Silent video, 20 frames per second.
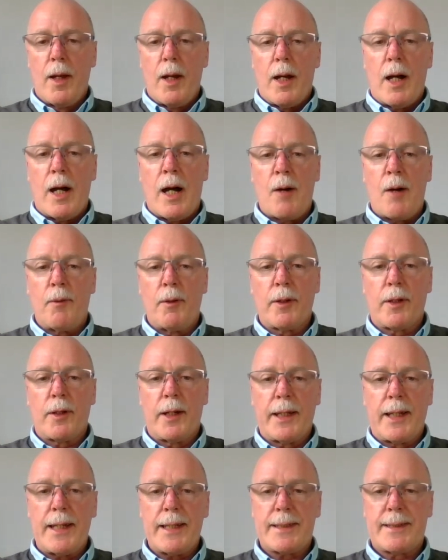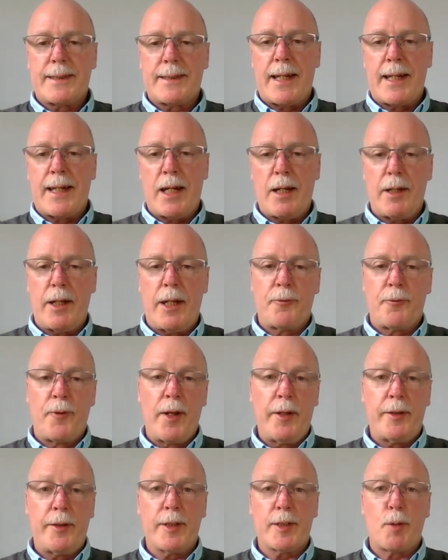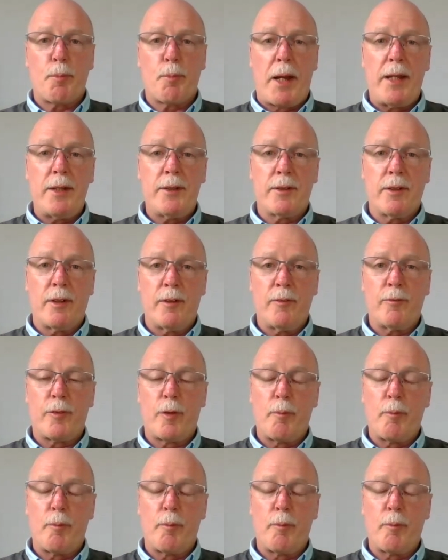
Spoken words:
Look, I guess it really just depends on from